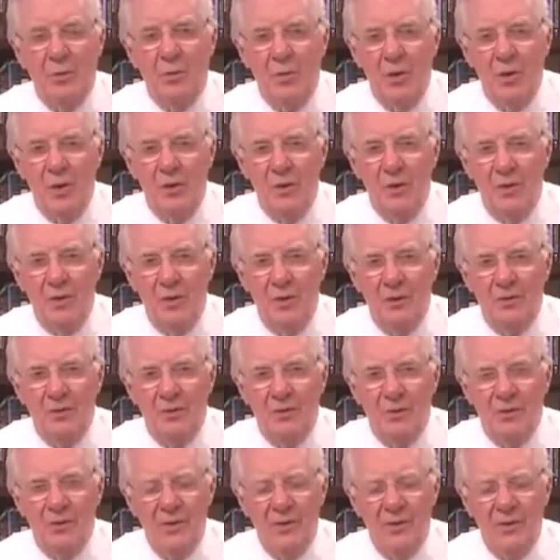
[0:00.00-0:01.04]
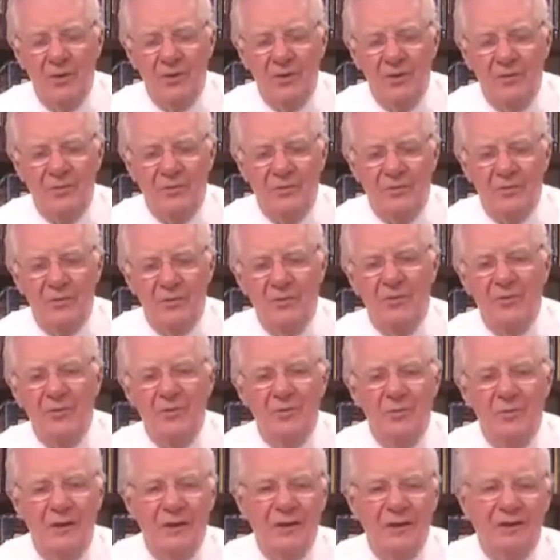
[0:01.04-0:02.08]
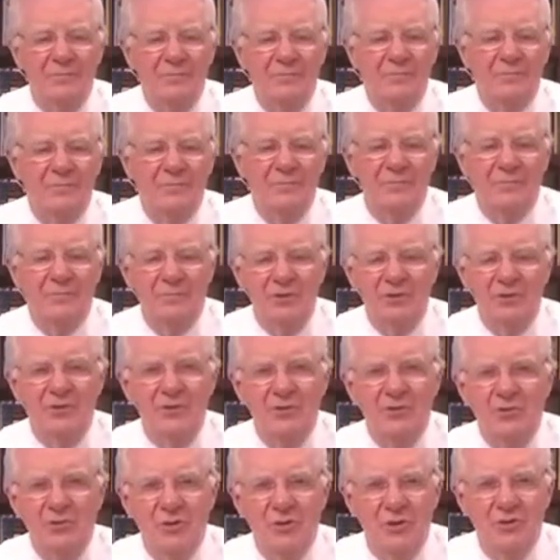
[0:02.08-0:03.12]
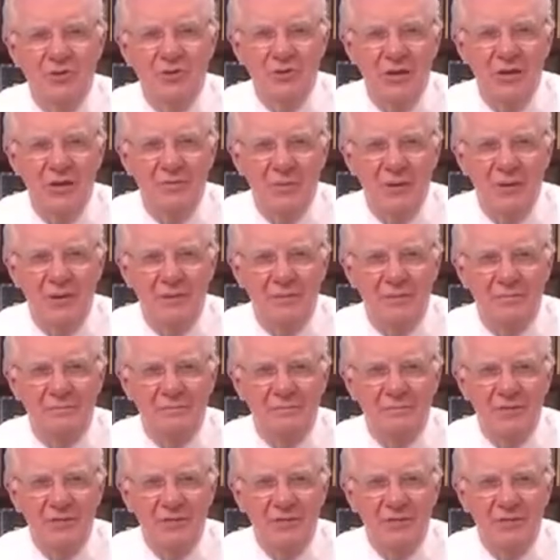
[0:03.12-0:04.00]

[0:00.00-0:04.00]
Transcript: world through junior achievement,